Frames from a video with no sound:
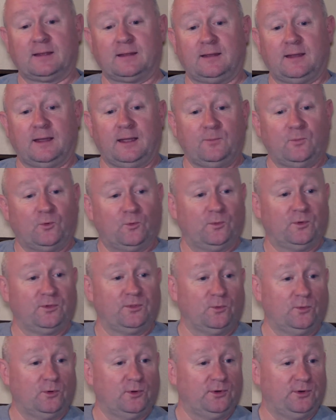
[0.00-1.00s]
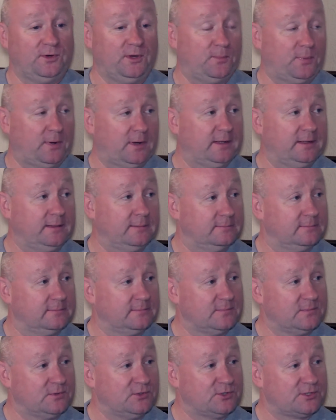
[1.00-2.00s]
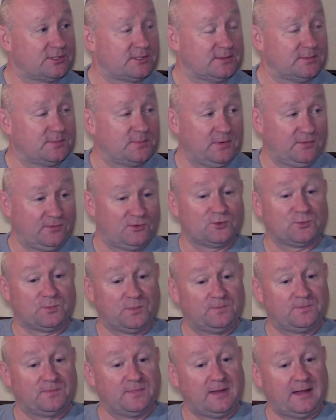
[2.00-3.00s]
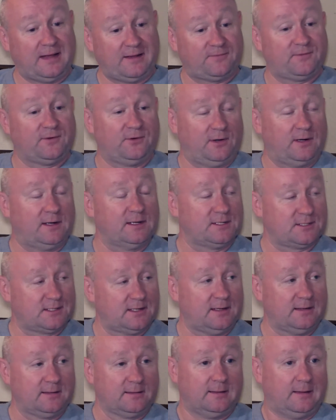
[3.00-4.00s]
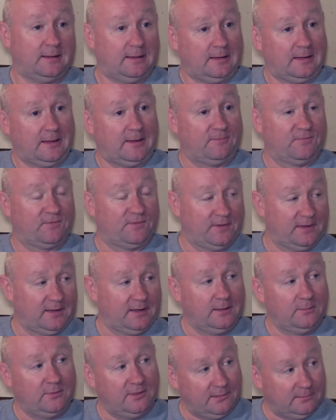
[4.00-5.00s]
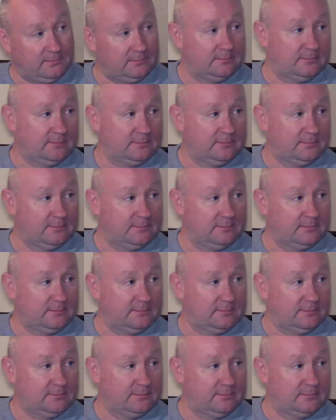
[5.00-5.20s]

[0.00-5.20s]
Came up with the word deplete just after I said I'm feeling a bit,